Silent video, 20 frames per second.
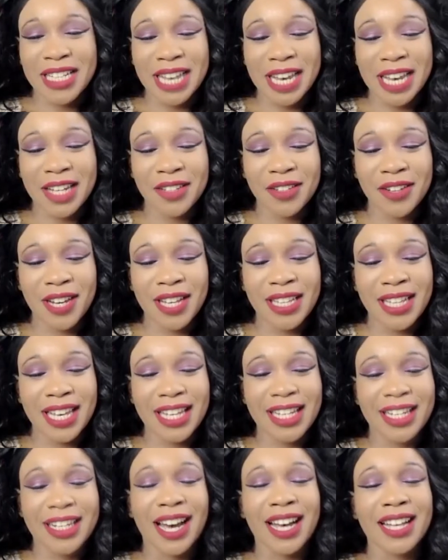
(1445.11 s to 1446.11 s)
I try like
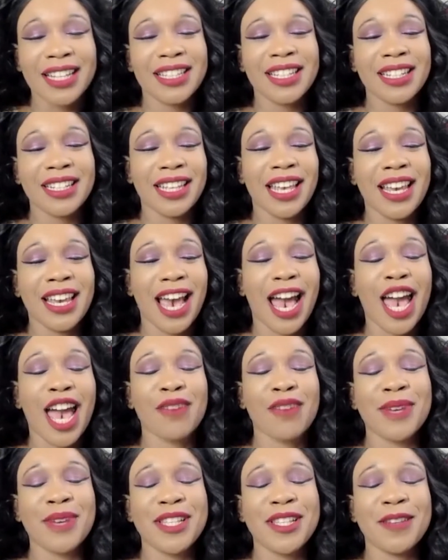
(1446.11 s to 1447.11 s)
not to like
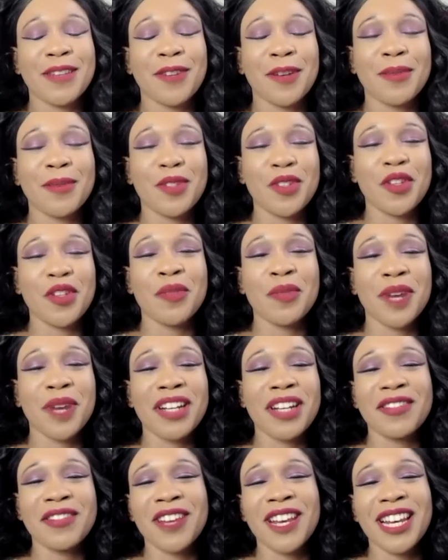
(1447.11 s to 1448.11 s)
hype myself up too
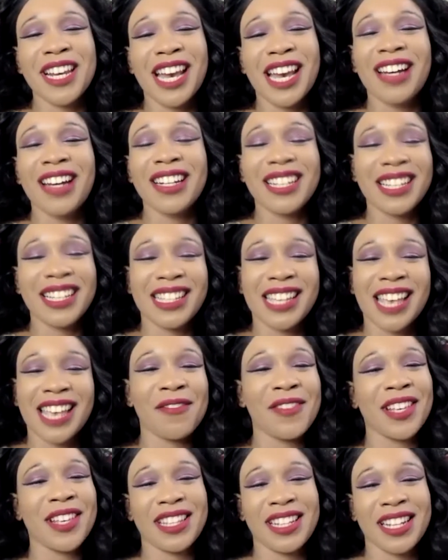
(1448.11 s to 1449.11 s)
much right now because
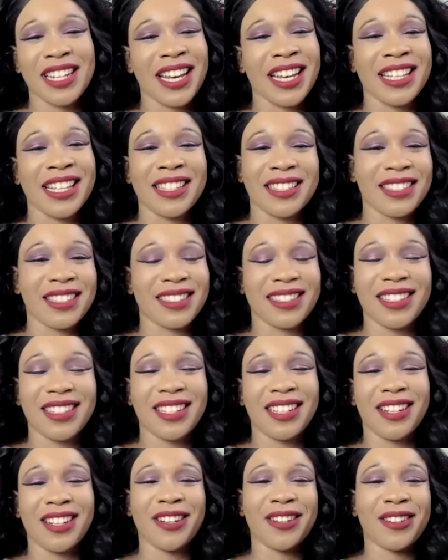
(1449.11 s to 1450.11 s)
every day is,
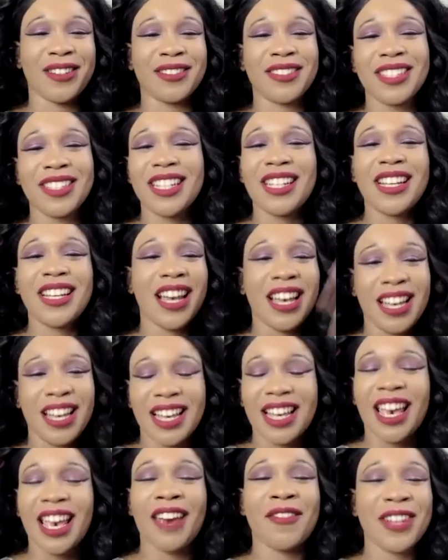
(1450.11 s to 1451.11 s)
you know,
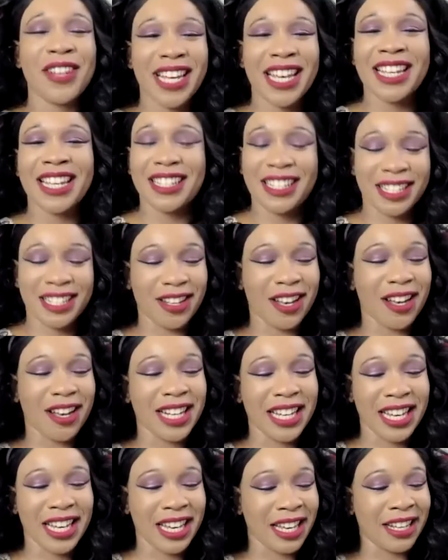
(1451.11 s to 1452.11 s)
every day is just on
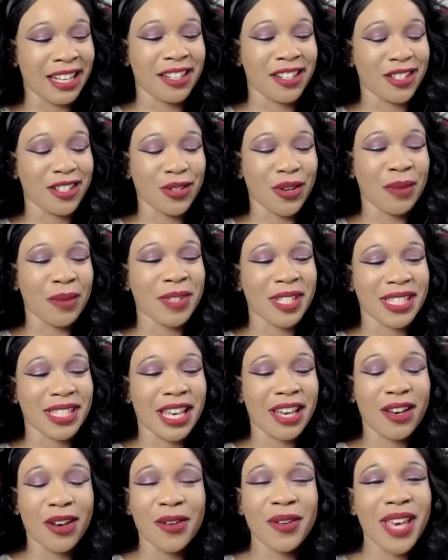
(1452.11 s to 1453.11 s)
a hinge. So I'm just
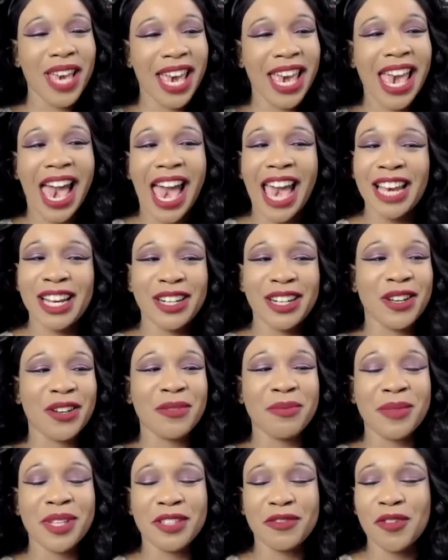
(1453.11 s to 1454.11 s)
like, okay, I
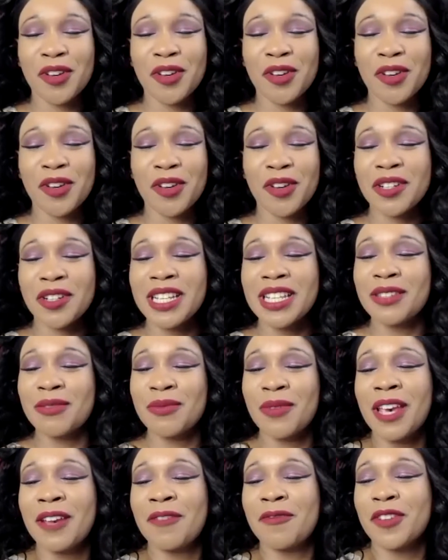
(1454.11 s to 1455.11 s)
know Miss Rona
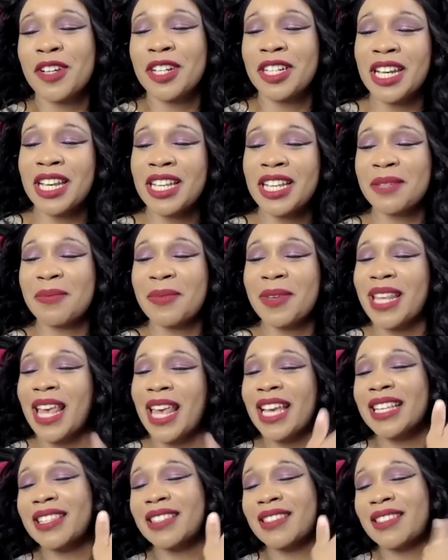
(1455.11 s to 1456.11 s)
is waiting for a chance to be
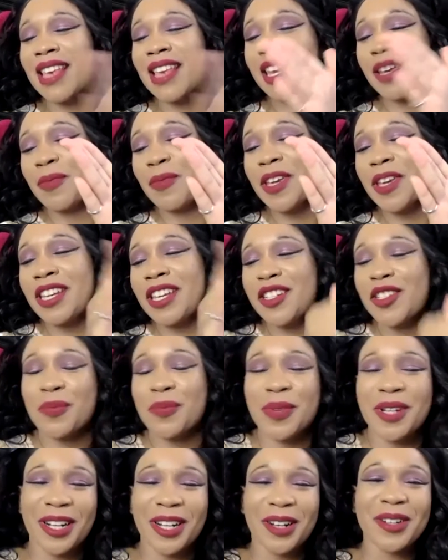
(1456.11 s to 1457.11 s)
like, psych, bitch.
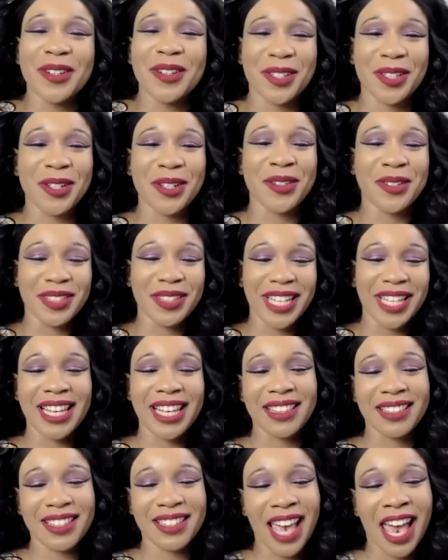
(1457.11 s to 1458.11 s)
But also, like,
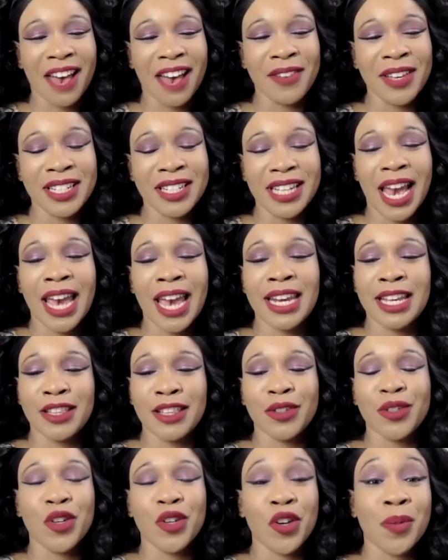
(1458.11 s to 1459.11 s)
having tiny
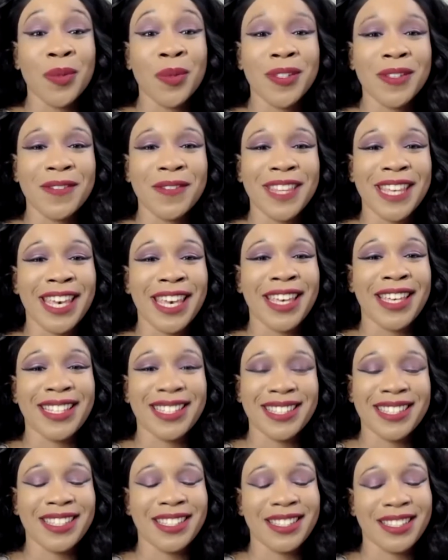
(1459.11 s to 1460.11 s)
little hopes of
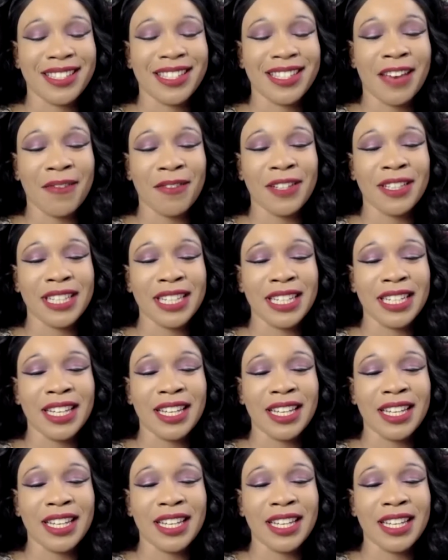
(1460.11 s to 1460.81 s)
things is definitely